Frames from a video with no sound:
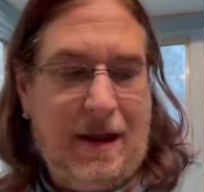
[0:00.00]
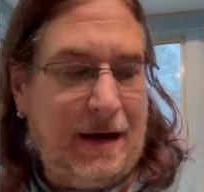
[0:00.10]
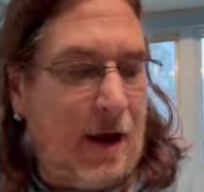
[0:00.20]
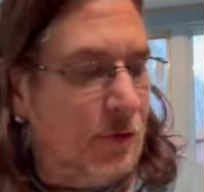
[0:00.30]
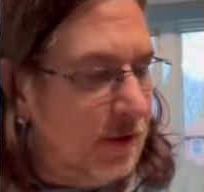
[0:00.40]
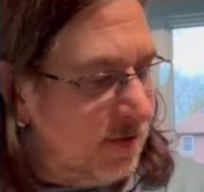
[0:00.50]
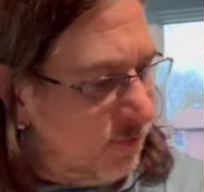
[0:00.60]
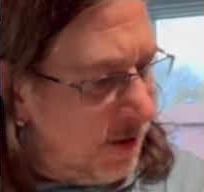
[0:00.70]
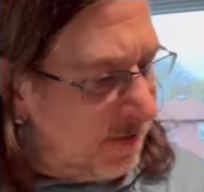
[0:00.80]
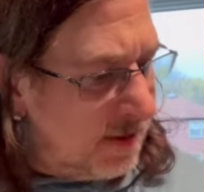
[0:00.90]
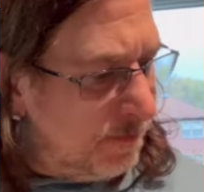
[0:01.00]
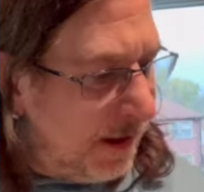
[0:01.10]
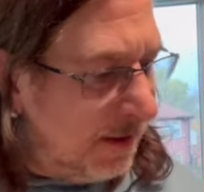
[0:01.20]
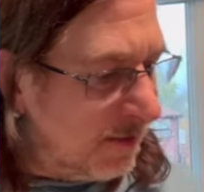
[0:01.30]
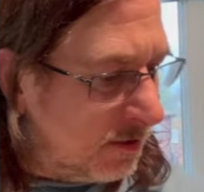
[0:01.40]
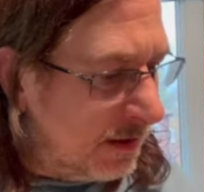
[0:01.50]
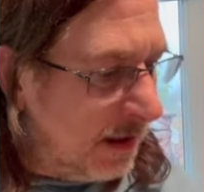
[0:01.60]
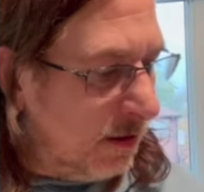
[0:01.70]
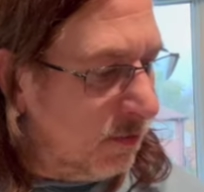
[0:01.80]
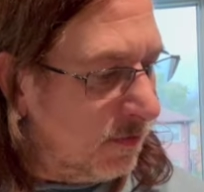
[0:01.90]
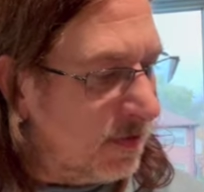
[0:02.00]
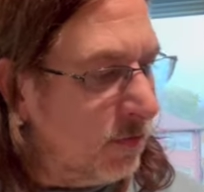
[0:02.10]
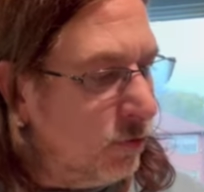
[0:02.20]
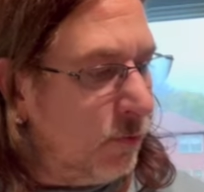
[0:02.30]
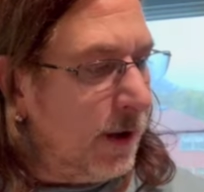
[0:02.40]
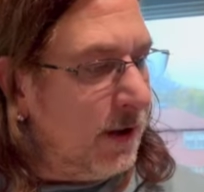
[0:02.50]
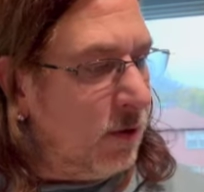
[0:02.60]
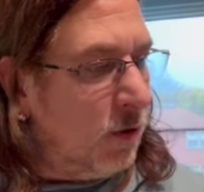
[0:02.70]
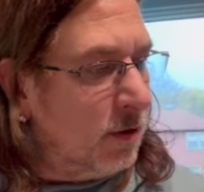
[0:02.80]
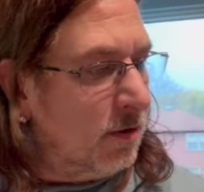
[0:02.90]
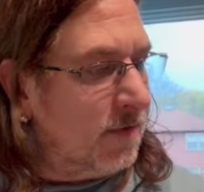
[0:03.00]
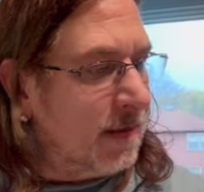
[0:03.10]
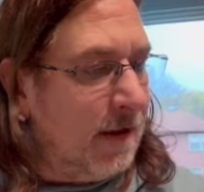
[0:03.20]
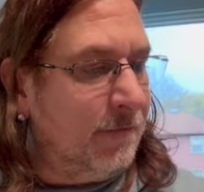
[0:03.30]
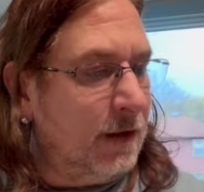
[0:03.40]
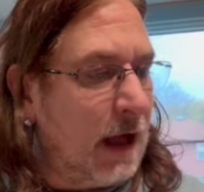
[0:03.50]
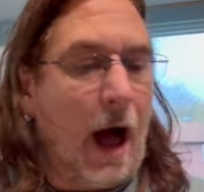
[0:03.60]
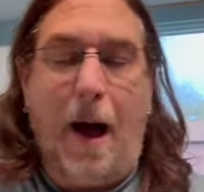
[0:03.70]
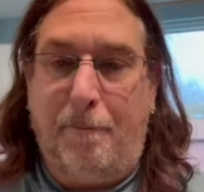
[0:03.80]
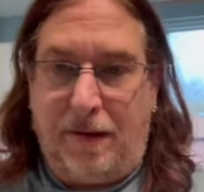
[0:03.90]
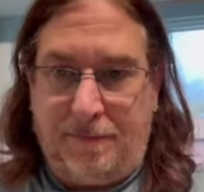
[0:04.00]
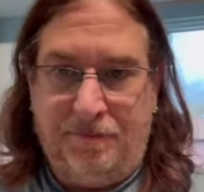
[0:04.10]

Now this recipe is going to use 3/4 cup.